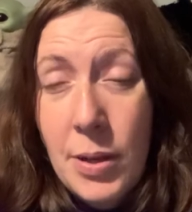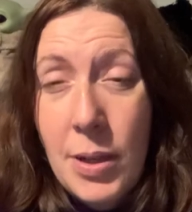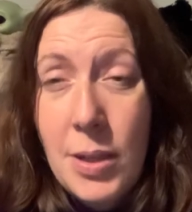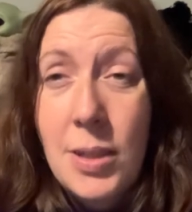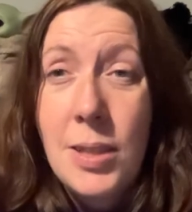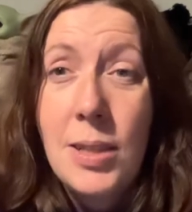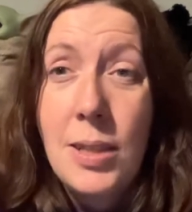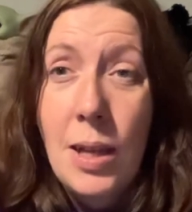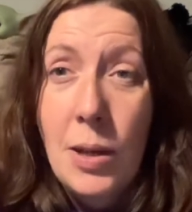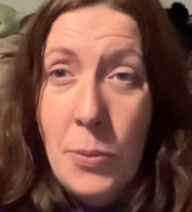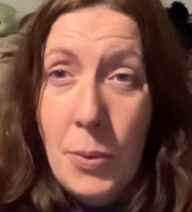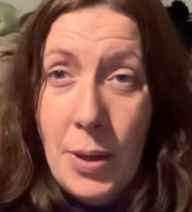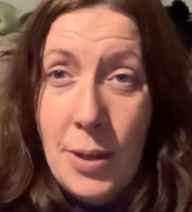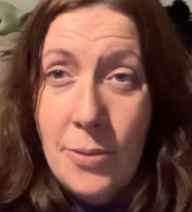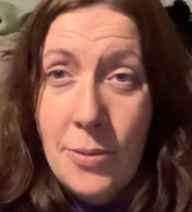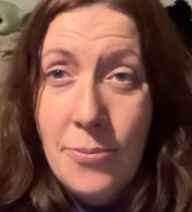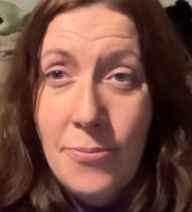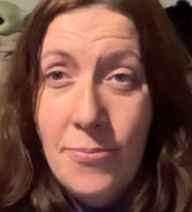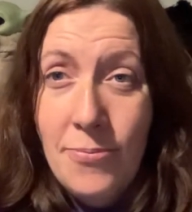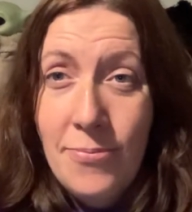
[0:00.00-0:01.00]
and stay well.
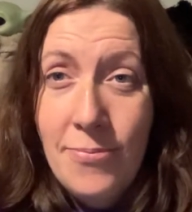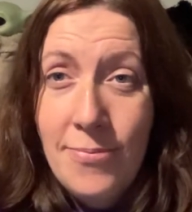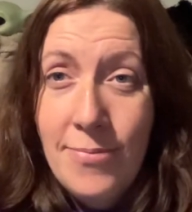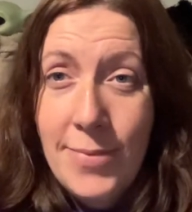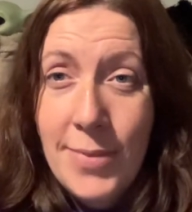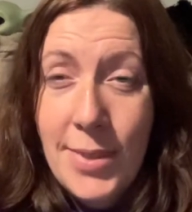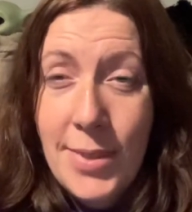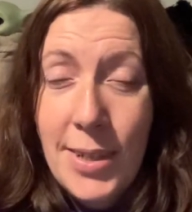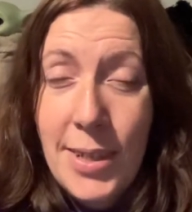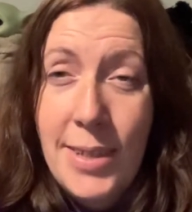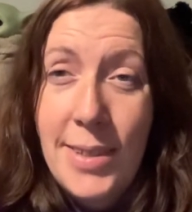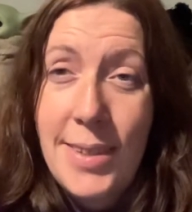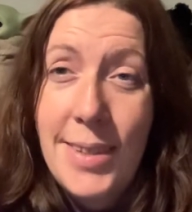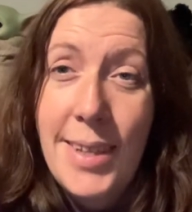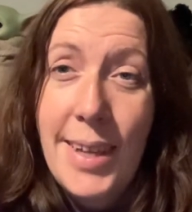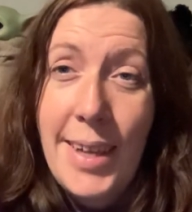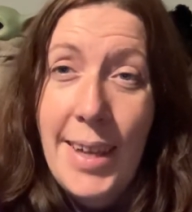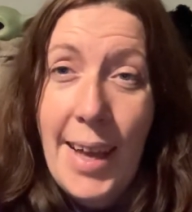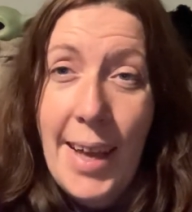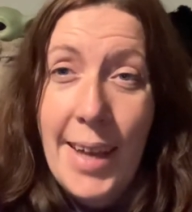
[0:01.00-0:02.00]
All right,
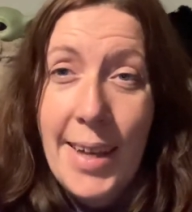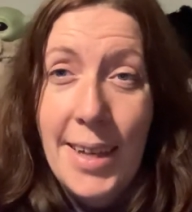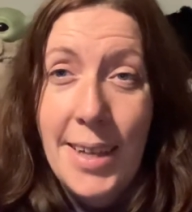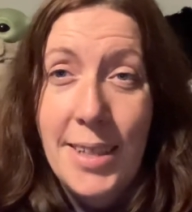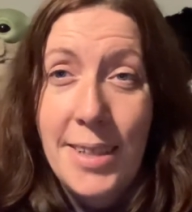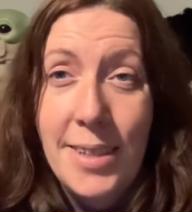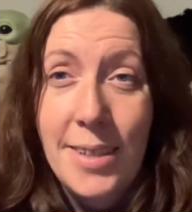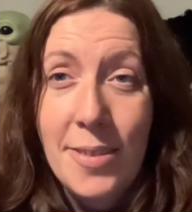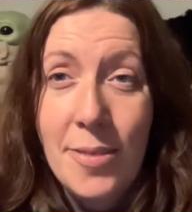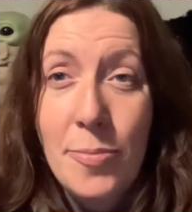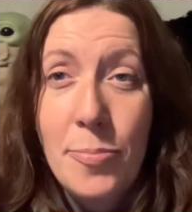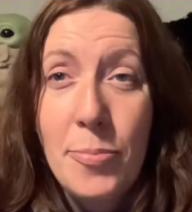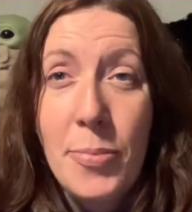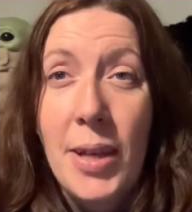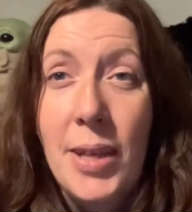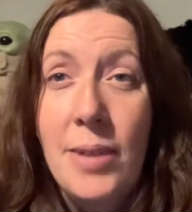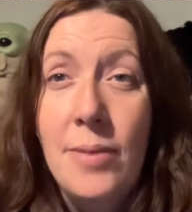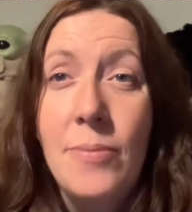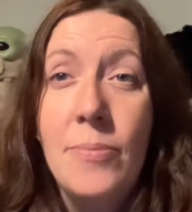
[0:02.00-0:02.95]
take care guys. Bye.